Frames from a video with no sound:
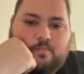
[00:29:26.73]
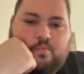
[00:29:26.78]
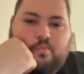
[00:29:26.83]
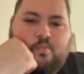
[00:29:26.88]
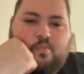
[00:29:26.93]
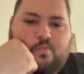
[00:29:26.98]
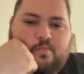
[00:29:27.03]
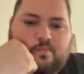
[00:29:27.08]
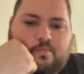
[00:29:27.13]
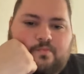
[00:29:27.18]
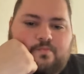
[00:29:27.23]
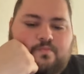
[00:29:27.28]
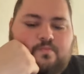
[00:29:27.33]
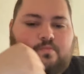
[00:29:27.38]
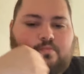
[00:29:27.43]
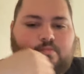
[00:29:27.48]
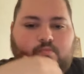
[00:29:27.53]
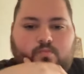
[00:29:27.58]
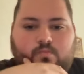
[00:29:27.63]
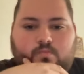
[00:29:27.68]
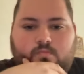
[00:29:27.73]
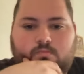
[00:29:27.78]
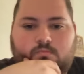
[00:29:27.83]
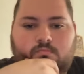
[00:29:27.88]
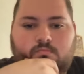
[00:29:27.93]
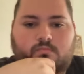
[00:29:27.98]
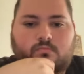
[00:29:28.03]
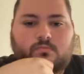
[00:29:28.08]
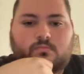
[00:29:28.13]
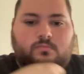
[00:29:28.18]

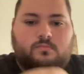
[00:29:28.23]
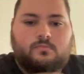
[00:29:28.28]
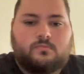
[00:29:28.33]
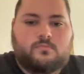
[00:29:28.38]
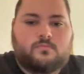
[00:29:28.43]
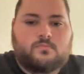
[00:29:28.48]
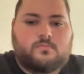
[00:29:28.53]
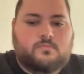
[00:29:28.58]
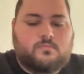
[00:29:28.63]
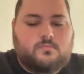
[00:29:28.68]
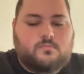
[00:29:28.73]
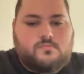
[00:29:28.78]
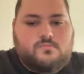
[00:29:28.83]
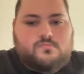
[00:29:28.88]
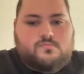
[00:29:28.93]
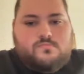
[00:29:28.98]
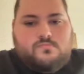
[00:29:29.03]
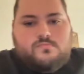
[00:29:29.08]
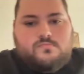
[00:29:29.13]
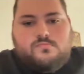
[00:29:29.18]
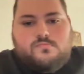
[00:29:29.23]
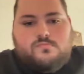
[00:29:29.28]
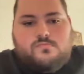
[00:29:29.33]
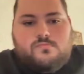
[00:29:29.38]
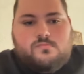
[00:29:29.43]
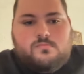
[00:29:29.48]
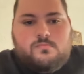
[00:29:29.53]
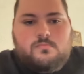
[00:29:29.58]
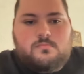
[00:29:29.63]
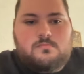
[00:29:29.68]

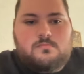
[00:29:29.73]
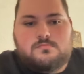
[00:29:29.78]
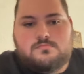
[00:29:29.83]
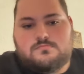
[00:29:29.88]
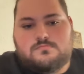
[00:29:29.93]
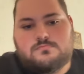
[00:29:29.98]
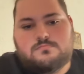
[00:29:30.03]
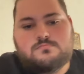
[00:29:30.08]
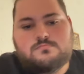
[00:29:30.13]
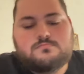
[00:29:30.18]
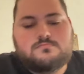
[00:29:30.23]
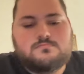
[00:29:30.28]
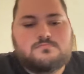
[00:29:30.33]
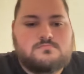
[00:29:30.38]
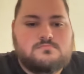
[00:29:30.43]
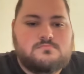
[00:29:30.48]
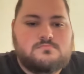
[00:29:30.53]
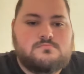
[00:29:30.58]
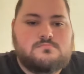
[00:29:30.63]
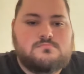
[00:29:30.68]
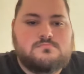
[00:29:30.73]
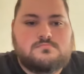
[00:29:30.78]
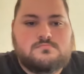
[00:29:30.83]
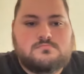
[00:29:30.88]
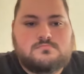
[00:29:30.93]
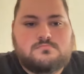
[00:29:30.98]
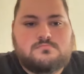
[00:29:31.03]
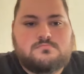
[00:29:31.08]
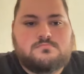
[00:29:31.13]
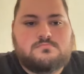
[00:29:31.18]

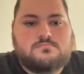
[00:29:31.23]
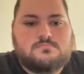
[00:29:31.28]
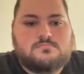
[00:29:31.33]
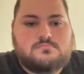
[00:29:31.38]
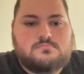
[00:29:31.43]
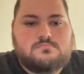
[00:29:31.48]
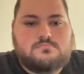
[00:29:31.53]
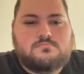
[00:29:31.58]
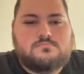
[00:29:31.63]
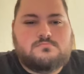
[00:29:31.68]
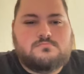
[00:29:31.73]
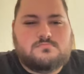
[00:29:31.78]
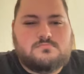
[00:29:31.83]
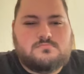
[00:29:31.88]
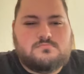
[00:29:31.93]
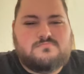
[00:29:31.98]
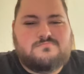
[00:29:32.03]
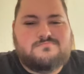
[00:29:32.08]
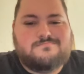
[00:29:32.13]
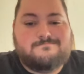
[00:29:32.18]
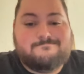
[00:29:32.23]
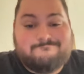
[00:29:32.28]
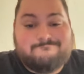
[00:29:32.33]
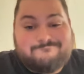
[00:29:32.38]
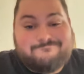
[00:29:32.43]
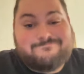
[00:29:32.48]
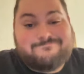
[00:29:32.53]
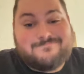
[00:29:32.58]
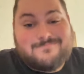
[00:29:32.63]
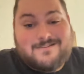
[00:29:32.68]

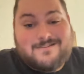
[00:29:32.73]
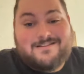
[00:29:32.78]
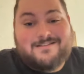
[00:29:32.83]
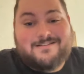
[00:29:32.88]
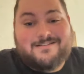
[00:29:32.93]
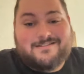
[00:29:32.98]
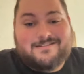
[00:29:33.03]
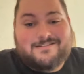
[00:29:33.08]
(not speaking)